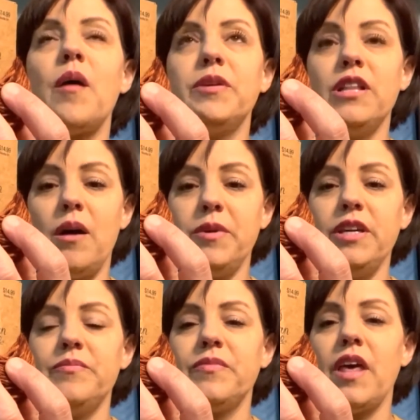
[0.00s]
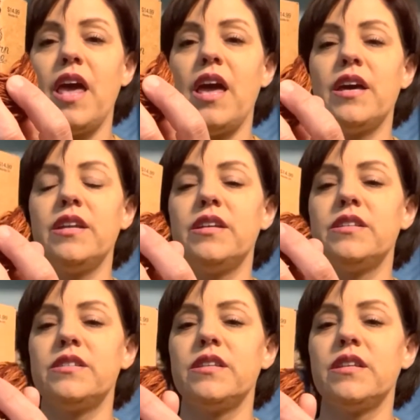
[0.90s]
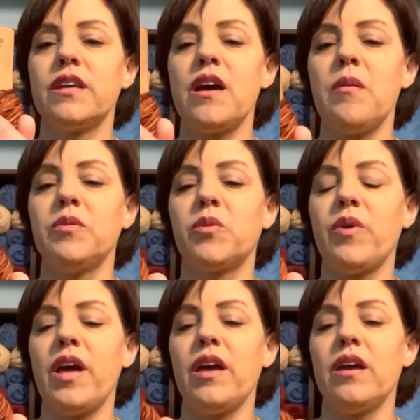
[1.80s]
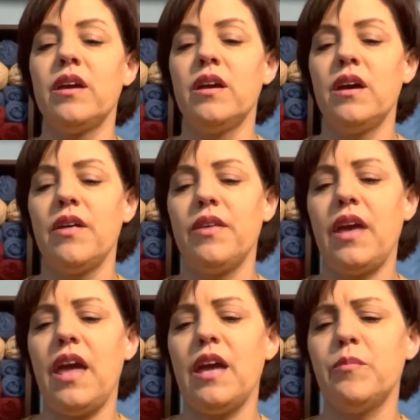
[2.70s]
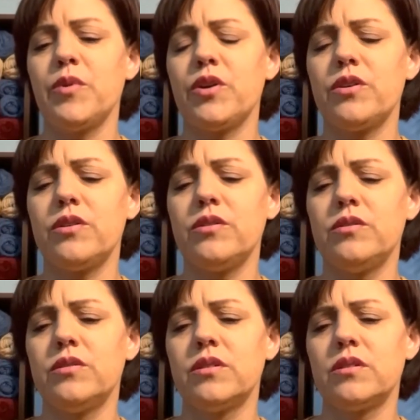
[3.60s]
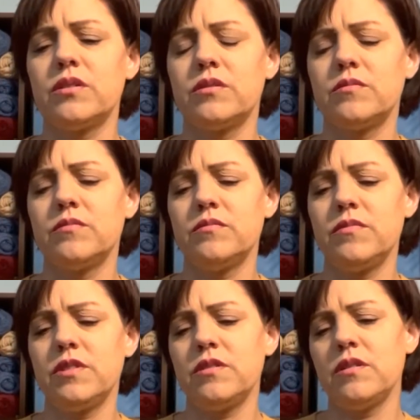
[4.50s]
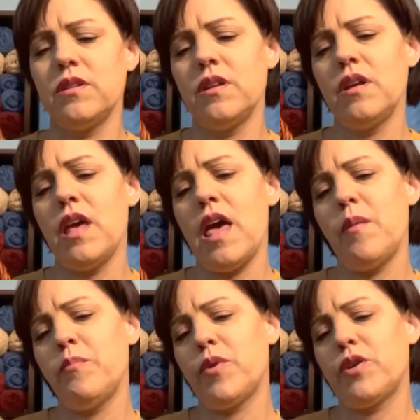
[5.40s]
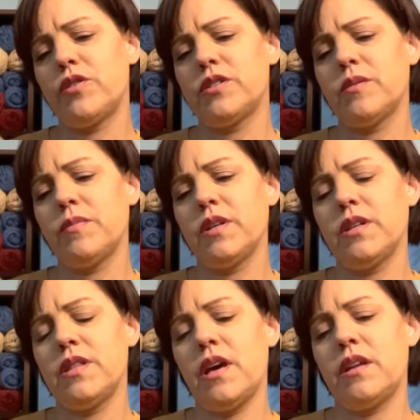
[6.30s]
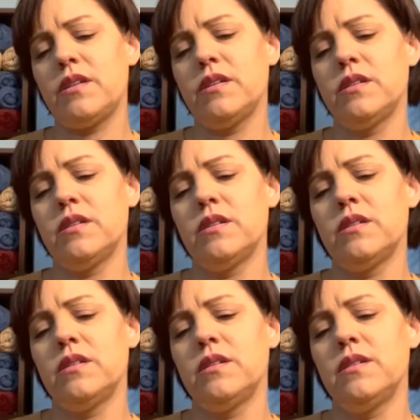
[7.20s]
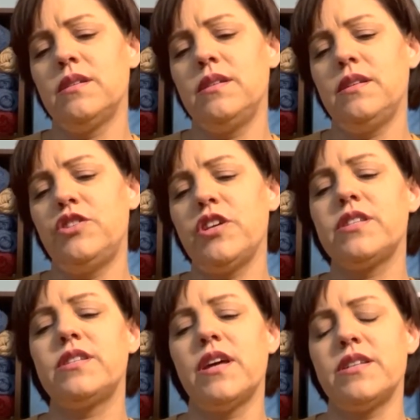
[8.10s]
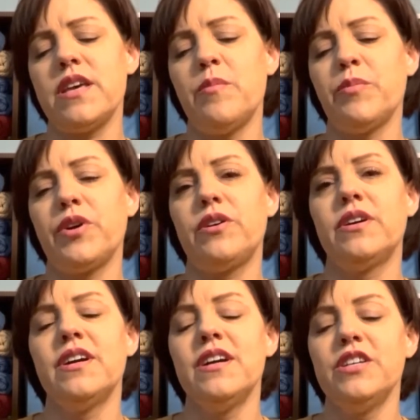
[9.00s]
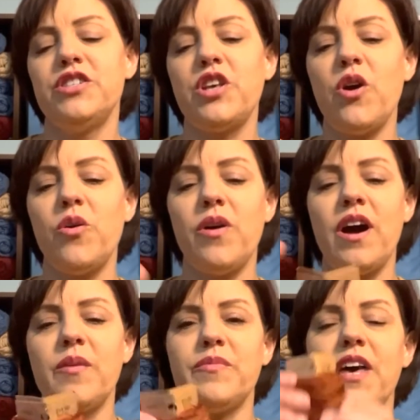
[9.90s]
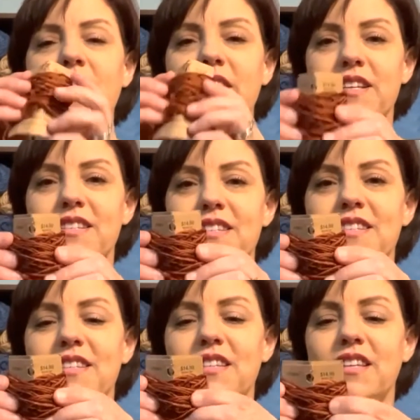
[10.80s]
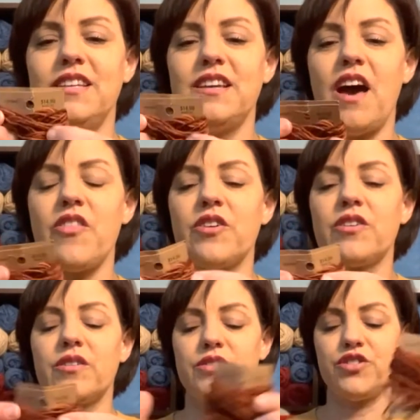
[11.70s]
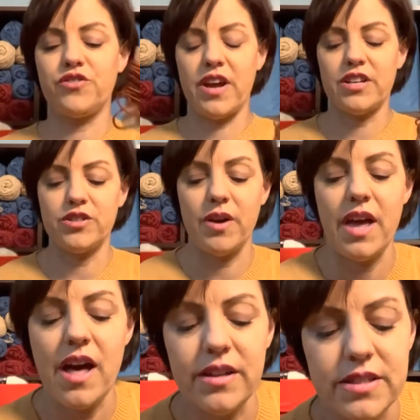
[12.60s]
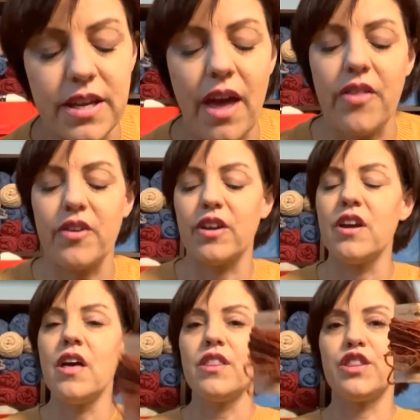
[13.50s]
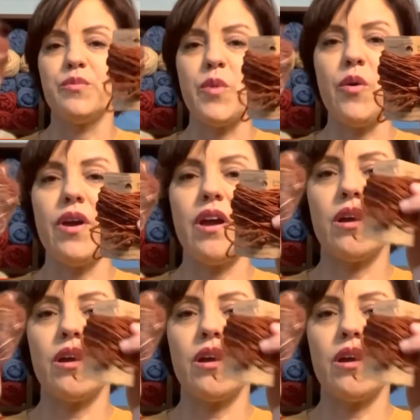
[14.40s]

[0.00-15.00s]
Lobby, and it is in the Colorway, I think Amber or Ember or something like that. Chestnut Ember. So that is the other strand. So I held together the mohair